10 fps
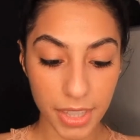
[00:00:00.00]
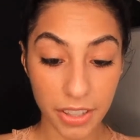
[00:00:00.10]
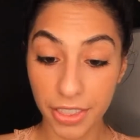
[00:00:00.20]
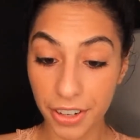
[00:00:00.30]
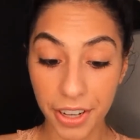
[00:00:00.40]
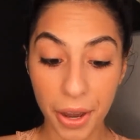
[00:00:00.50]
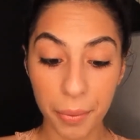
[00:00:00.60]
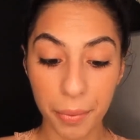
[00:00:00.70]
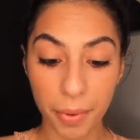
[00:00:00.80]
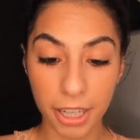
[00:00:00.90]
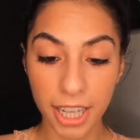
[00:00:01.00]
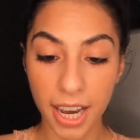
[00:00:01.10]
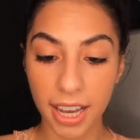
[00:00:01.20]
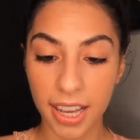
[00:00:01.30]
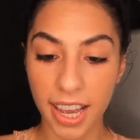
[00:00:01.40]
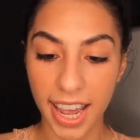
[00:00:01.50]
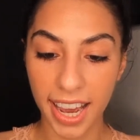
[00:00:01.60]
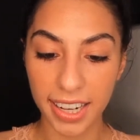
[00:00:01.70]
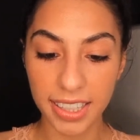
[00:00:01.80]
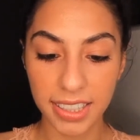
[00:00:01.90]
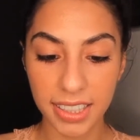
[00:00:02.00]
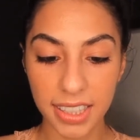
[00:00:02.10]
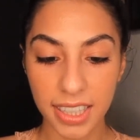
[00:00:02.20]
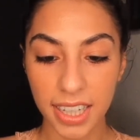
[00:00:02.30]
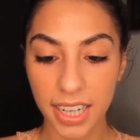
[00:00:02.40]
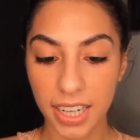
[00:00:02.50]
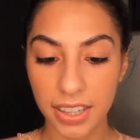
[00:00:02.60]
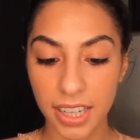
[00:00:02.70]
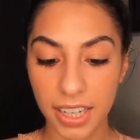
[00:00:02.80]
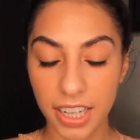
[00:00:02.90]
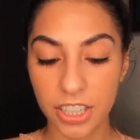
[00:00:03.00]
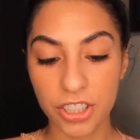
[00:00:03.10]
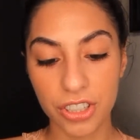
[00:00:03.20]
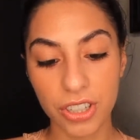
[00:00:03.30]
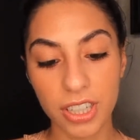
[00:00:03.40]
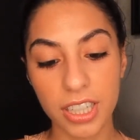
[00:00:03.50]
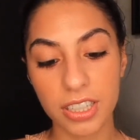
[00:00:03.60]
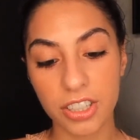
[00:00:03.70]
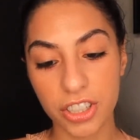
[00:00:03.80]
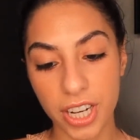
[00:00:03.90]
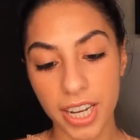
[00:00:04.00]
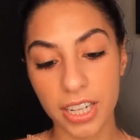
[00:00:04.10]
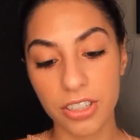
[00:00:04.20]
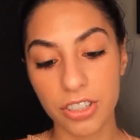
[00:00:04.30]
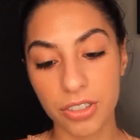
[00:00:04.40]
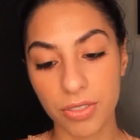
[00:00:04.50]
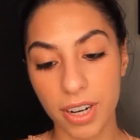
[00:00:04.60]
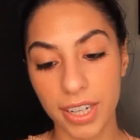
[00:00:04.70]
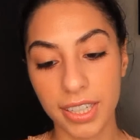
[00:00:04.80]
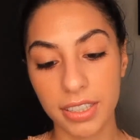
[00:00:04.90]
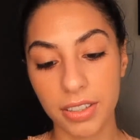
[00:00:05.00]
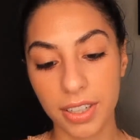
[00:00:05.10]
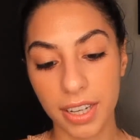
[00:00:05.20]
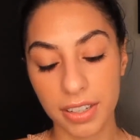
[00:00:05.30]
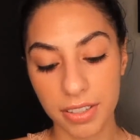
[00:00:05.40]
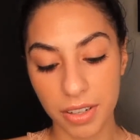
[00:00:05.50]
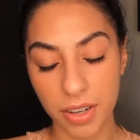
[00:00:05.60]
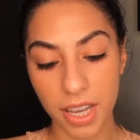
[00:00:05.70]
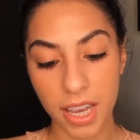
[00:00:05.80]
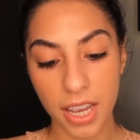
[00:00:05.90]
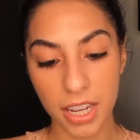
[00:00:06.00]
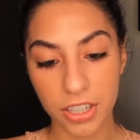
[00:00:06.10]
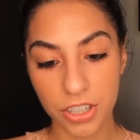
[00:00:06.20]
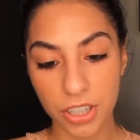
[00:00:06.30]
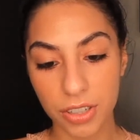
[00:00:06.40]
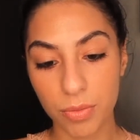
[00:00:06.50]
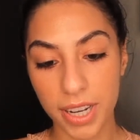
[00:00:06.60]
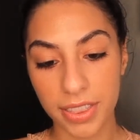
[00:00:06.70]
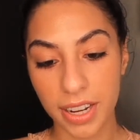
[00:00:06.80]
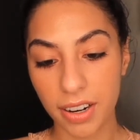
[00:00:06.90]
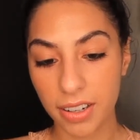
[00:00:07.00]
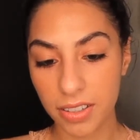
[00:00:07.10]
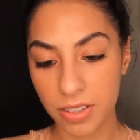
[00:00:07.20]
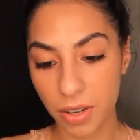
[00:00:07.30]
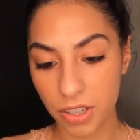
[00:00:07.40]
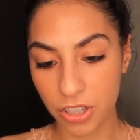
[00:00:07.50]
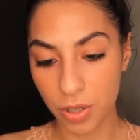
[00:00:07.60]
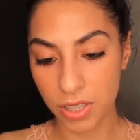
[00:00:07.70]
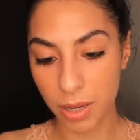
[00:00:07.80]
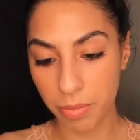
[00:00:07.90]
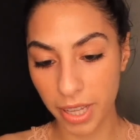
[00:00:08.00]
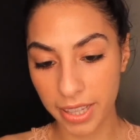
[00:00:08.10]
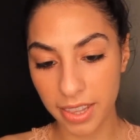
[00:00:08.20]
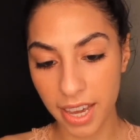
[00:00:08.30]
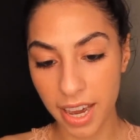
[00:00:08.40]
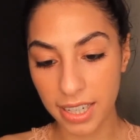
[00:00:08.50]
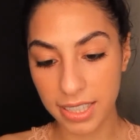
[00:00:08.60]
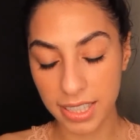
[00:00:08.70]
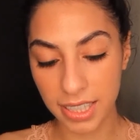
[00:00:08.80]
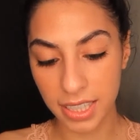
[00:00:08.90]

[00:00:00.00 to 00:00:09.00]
there you go, voila, add. And then it should change, right? Okay, so it should, right there. So it shows up like that.